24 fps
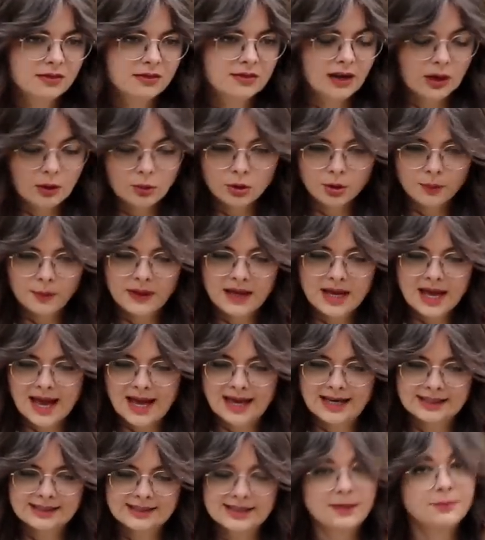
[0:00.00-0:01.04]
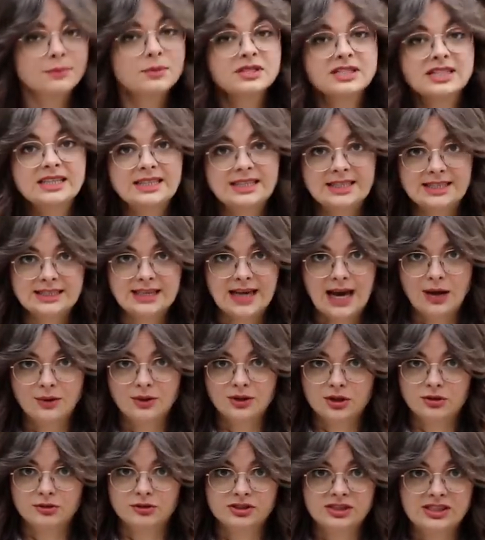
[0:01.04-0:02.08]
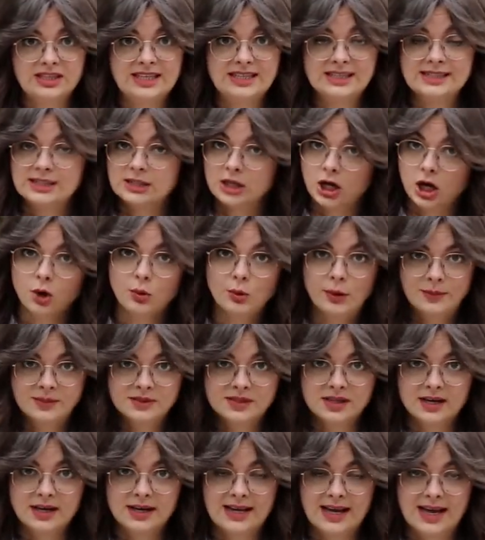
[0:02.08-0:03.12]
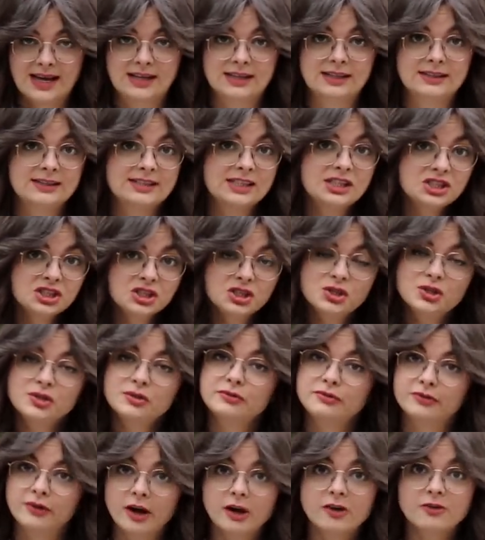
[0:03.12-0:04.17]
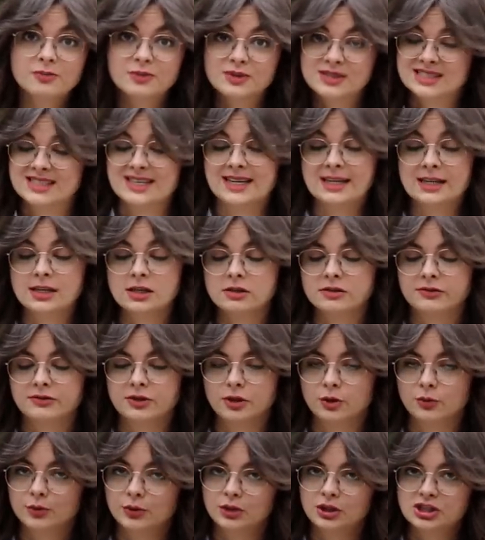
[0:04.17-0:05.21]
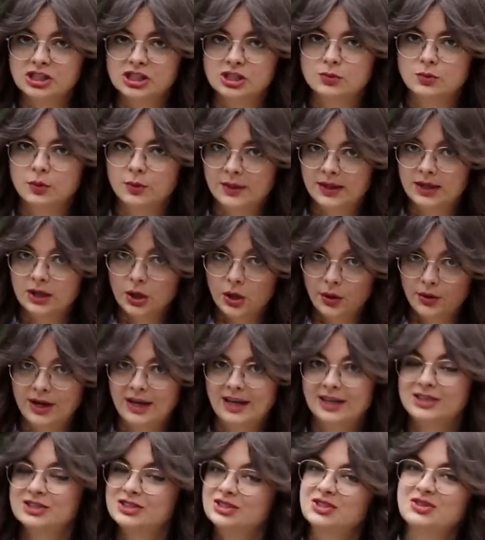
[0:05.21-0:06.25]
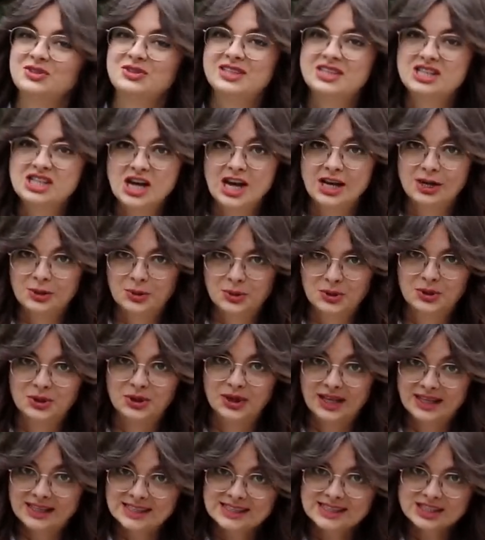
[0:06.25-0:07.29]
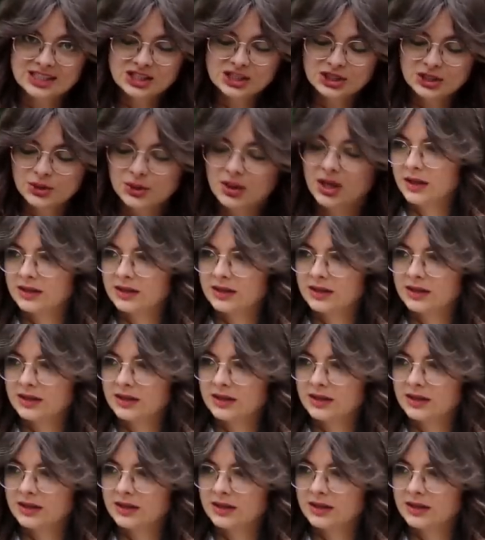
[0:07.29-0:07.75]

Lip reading: There will be a 10% discount across the entire website, and an additional 5% of your purchase will be donated to the Jane Goodall Institute.